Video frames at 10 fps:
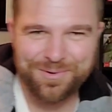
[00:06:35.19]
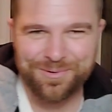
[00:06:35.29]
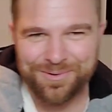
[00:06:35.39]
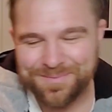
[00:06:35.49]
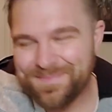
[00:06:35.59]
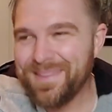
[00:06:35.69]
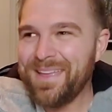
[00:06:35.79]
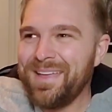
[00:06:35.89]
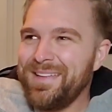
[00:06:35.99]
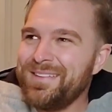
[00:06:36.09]
cool.
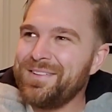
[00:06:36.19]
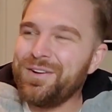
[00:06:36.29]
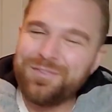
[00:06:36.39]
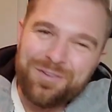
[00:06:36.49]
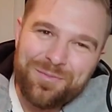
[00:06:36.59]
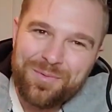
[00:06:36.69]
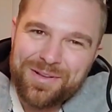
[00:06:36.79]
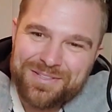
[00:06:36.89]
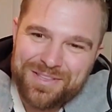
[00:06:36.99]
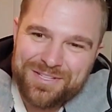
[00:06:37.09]
So if you've been
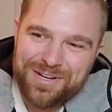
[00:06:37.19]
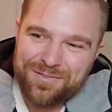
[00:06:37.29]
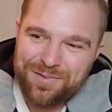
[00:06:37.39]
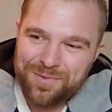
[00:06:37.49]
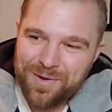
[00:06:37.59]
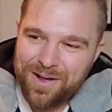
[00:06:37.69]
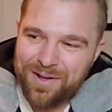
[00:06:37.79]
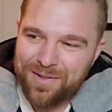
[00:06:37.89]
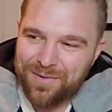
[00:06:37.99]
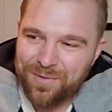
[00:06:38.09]
watching the channel for a
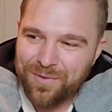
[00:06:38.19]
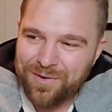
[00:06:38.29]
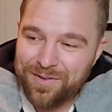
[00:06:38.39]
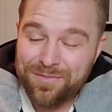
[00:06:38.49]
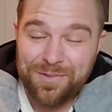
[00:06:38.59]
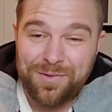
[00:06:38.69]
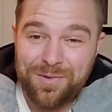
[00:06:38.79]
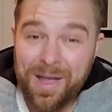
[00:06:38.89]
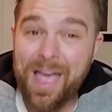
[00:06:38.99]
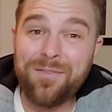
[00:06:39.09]
while, or if
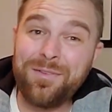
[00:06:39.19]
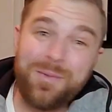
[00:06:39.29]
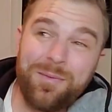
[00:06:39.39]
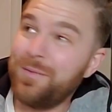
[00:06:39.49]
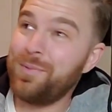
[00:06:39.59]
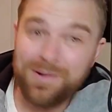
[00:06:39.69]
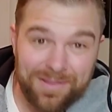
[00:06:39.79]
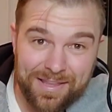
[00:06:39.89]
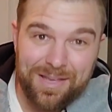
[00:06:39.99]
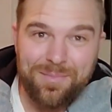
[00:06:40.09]
you haven't, maybe I'll put a
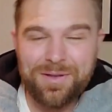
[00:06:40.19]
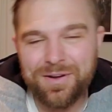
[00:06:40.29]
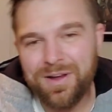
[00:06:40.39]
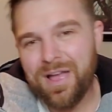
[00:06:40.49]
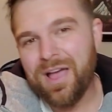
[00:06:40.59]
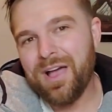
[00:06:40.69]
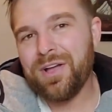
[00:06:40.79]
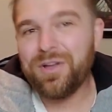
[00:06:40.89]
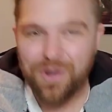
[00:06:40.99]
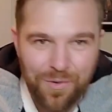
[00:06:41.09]
link up here.
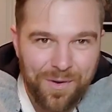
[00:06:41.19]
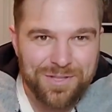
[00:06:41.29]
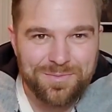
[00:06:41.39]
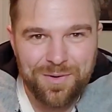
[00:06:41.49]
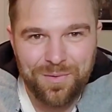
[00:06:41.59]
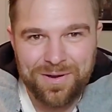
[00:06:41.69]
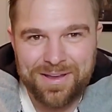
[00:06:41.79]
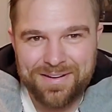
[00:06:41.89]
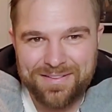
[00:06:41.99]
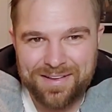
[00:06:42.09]
Go watch my
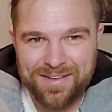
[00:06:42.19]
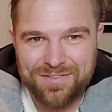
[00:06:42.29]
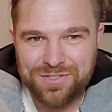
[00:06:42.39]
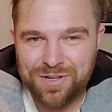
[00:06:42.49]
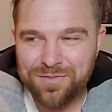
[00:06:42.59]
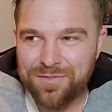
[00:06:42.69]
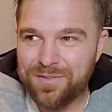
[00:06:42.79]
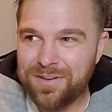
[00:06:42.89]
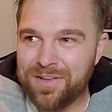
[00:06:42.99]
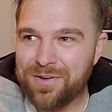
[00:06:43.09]
working designs shelf
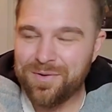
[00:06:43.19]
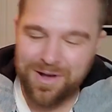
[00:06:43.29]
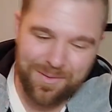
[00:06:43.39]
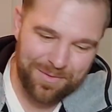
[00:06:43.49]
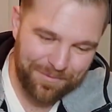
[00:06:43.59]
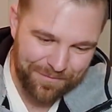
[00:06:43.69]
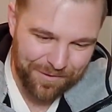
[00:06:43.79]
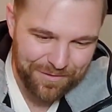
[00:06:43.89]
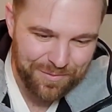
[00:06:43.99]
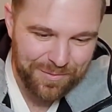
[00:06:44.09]
video. The
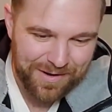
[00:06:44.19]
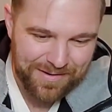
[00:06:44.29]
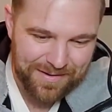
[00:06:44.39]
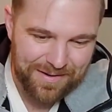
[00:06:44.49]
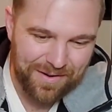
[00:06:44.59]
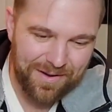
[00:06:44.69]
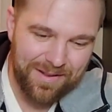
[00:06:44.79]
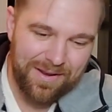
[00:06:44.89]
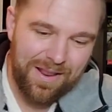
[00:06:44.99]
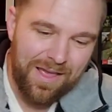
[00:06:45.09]
first one I did on
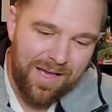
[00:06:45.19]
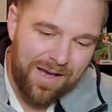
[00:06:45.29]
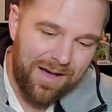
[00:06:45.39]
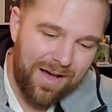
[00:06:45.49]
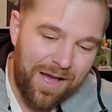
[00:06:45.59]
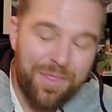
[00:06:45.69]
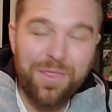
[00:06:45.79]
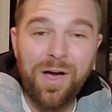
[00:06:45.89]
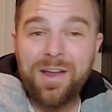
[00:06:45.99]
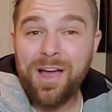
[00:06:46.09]
it, I
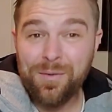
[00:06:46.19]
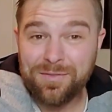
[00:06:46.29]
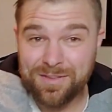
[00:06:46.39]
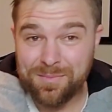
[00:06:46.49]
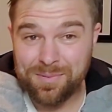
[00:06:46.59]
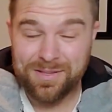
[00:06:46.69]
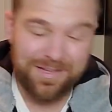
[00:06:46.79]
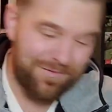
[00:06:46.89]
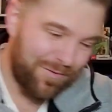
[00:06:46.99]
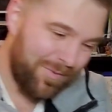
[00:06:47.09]
thought I was
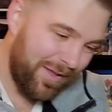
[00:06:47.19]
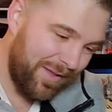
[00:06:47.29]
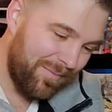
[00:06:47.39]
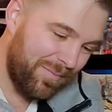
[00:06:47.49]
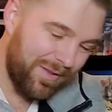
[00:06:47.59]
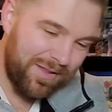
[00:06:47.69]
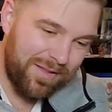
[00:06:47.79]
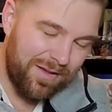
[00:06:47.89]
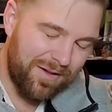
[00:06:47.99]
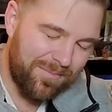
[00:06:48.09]
complete from like
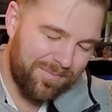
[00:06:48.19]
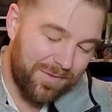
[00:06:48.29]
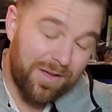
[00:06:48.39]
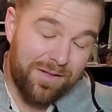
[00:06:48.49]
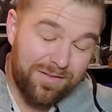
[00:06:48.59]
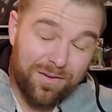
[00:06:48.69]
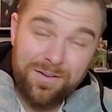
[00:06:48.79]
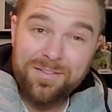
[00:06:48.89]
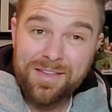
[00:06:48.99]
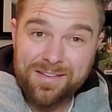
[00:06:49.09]

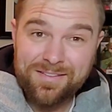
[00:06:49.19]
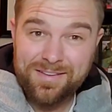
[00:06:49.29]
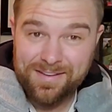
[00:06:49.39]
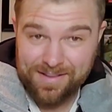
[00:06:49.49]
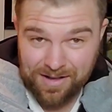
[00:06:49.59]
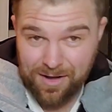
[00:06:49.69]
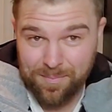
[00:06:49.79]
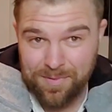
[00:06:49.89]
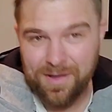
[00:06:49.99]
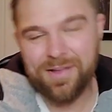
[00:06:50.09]
Sega CD
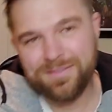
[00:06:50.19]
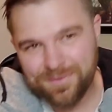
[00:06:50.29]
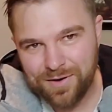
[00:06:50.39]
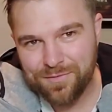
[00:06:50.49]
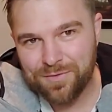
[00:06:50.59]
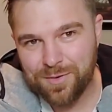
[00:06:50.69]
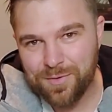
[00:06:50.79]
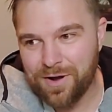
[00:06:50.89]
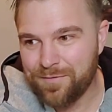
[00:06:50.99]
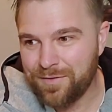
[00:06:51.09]
up. I still don't have the
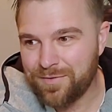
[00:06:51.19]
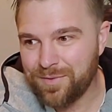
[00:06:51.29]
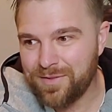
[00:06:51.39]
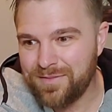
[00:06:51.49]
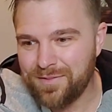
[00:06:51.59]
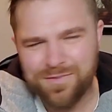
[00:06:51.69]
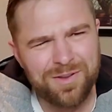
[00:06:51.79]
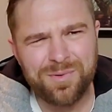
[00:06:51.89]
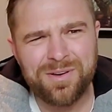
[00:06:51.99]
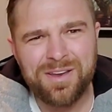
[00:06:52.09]
TurboGrafx ones. If
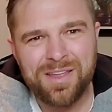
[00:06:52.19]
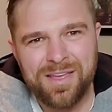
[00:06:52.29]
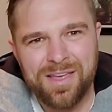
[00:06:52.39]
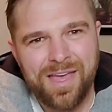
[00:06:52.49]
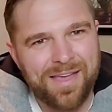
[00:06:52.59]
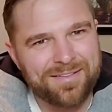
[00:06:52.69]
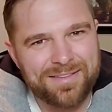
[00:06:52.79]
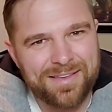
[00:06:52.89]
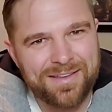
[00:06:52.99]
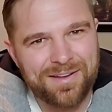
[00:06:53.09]
anyone has a
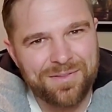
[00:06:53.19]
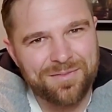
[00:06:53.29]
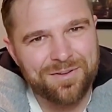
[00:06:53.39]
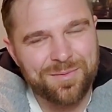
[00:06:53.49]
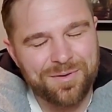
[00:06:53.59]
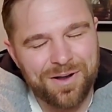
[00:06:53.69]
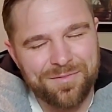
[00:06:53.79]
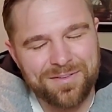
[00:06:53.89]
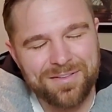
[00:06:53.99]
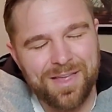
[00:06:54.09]
lead on those
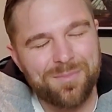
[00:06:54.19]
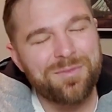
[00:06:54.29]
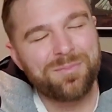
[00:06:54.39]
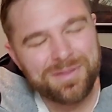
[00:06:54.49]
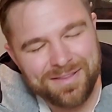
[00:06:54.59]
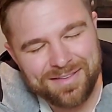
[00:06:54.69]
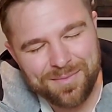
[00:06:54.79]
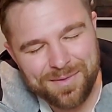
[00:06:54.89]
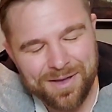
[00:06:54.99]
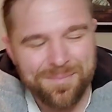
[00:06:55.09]
TurboGrafx games, please hit
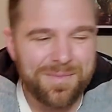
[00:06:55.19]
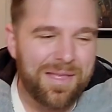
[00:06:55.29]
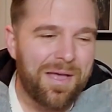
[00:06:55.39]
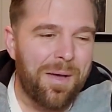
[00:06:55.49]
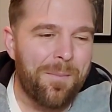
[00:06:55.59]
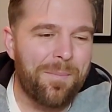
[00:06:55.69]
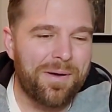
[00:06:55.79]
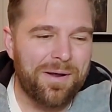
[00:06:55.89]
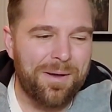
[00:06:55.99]
me up. But